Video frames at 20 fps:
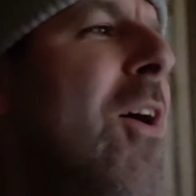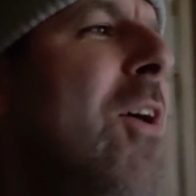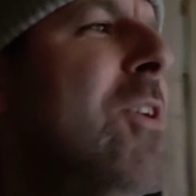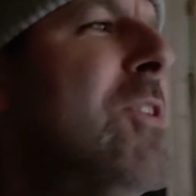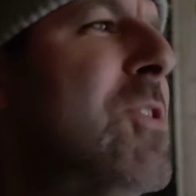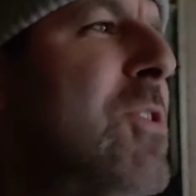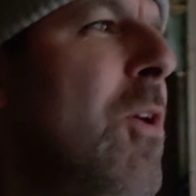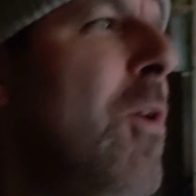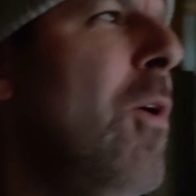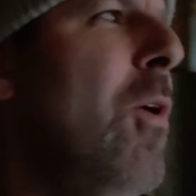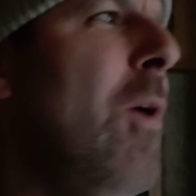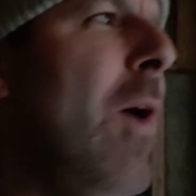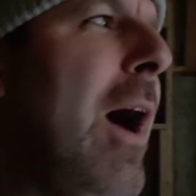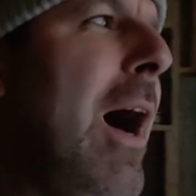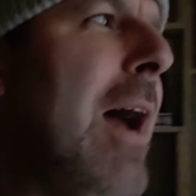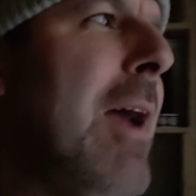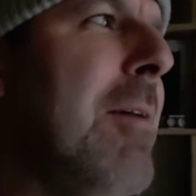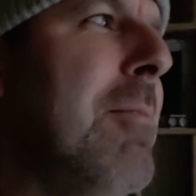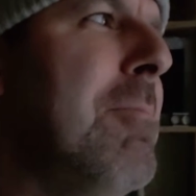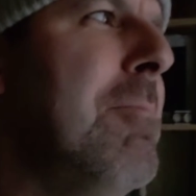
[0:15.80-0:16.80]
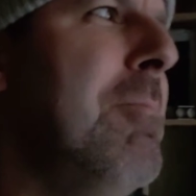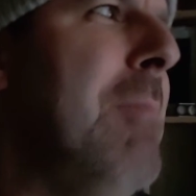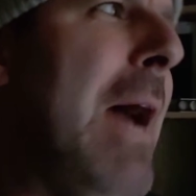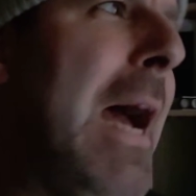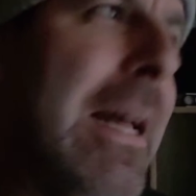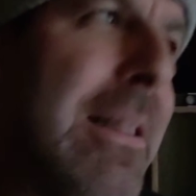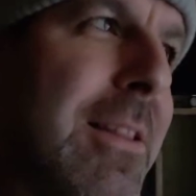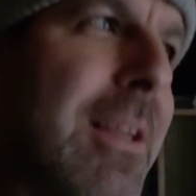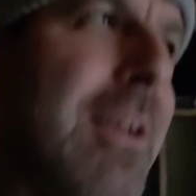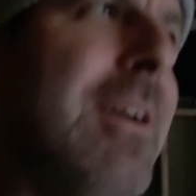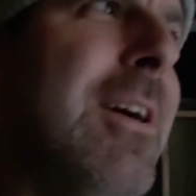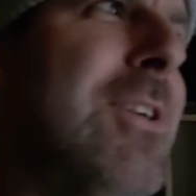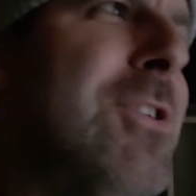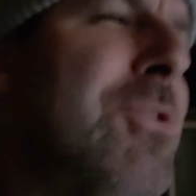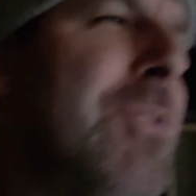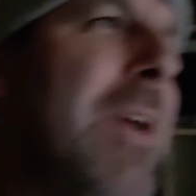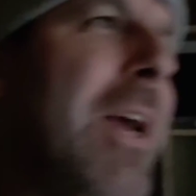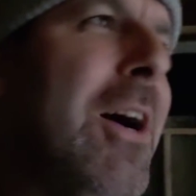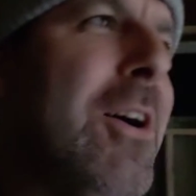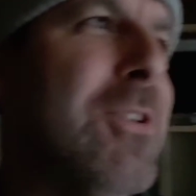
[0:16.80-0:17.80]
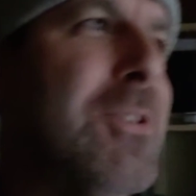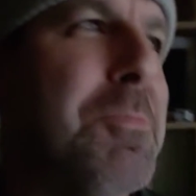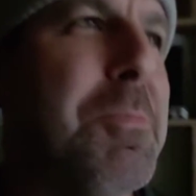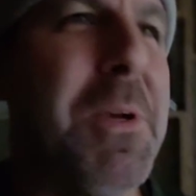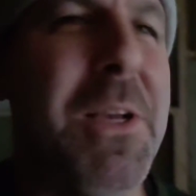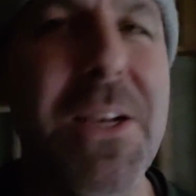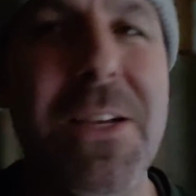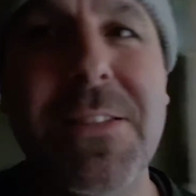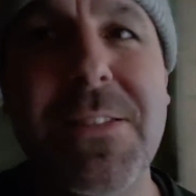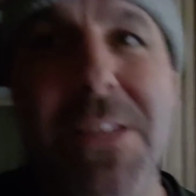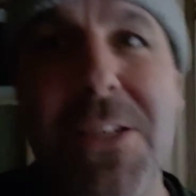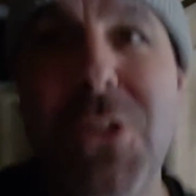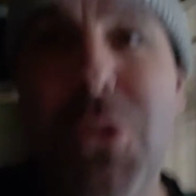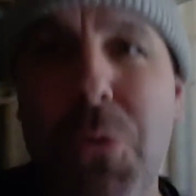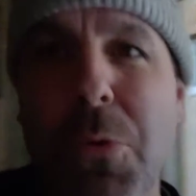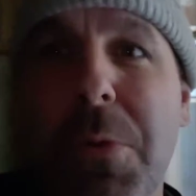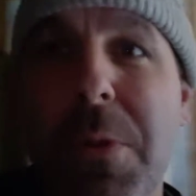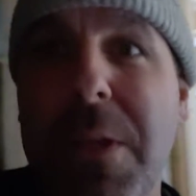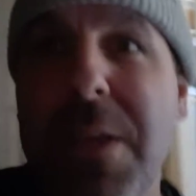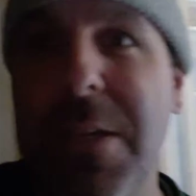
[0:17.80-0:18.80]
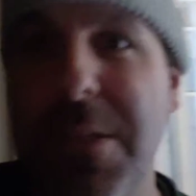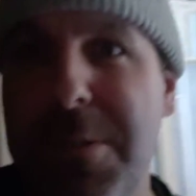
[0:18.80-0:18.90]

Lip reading: So I'm at the country house because it truly